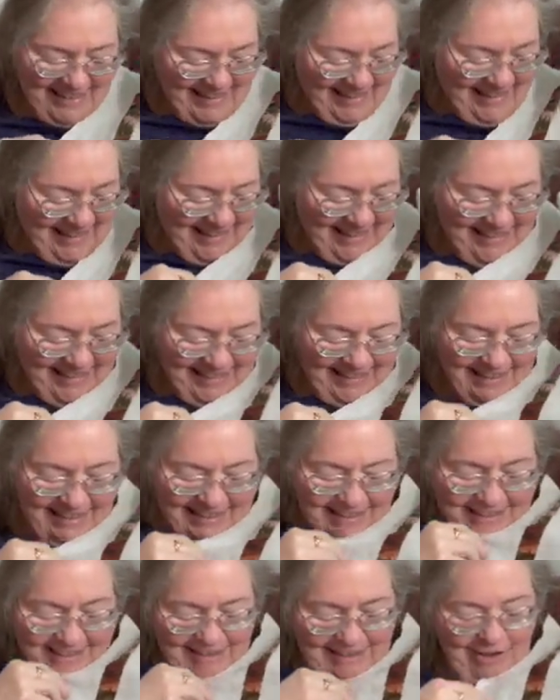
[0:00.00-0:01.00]
And
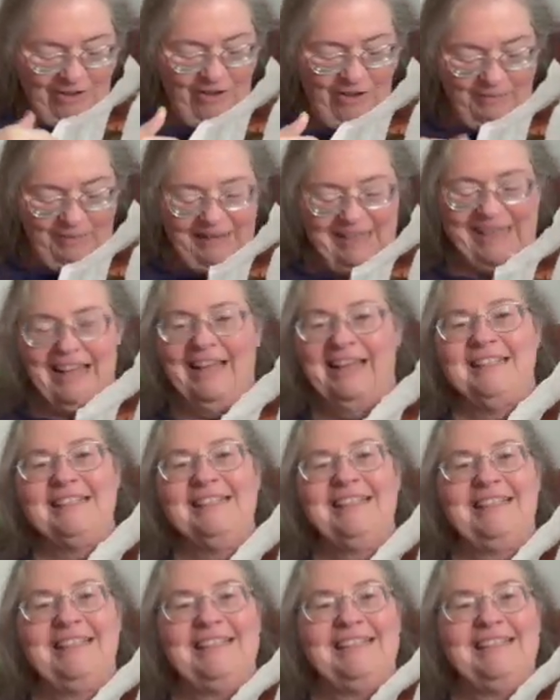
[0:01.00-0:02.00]
I'll be down
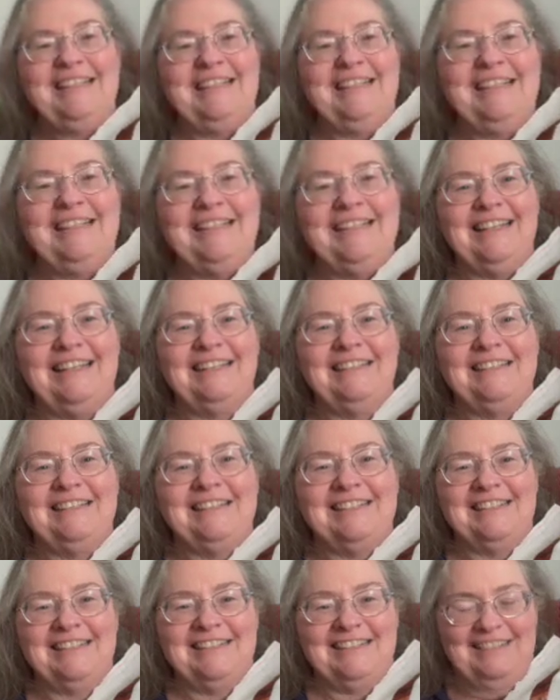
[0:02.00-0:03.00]
to the sunset
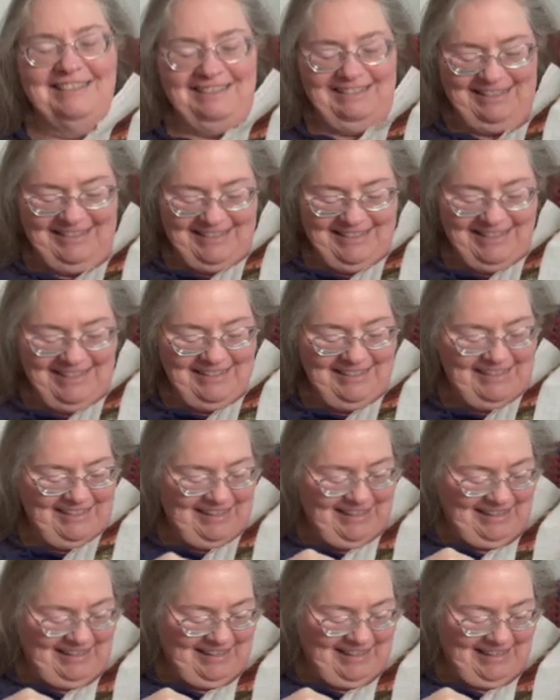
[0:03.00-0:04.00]

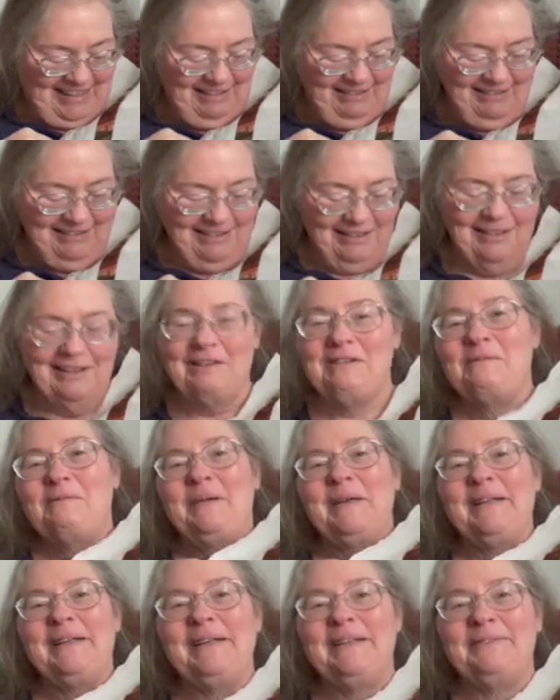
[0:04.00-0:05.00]
again, so that'll
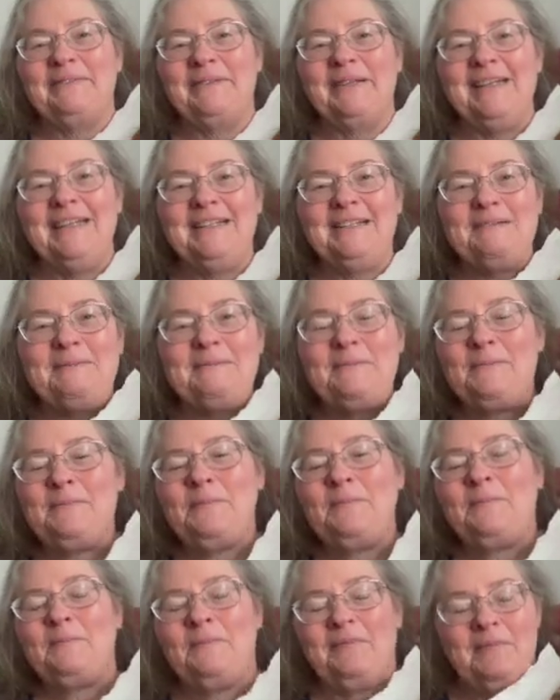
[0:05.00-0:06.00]
be lovely.
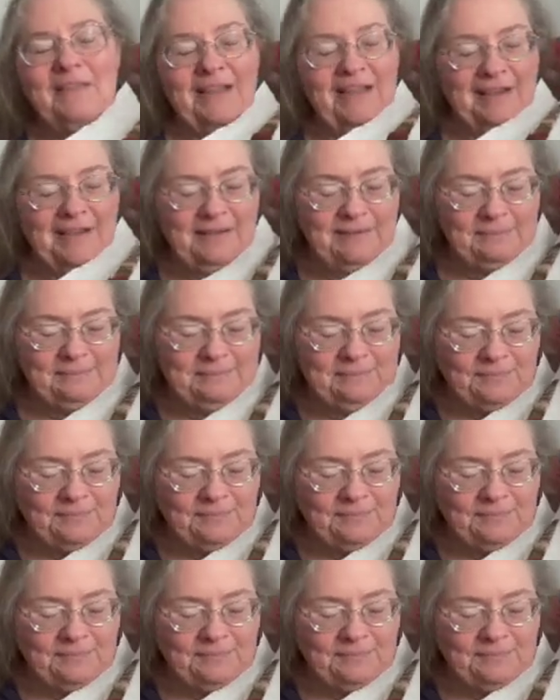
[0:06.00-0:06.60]
Like